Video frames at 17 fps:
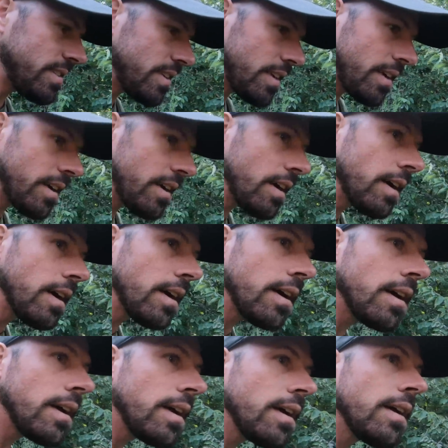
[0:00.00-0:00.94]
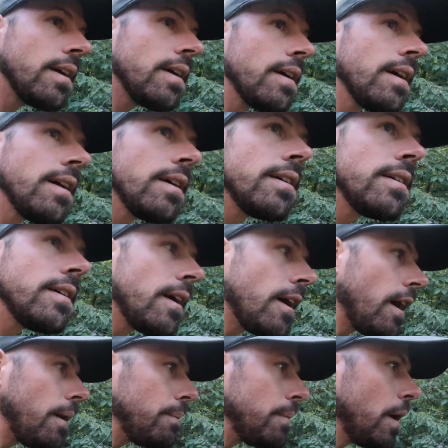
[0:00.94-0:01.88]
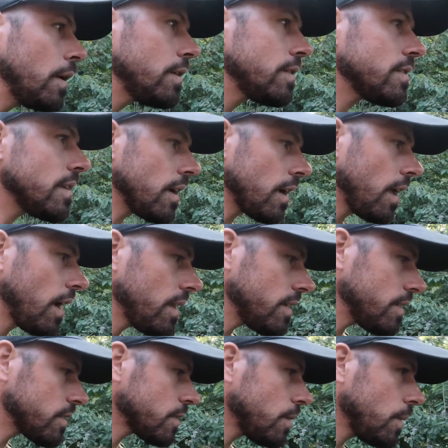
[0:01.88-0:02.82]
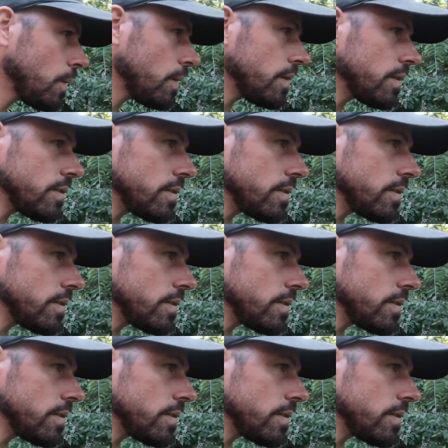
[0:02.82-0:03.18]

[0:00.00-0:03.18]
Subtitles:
in here. I'm noticing a lot of this corn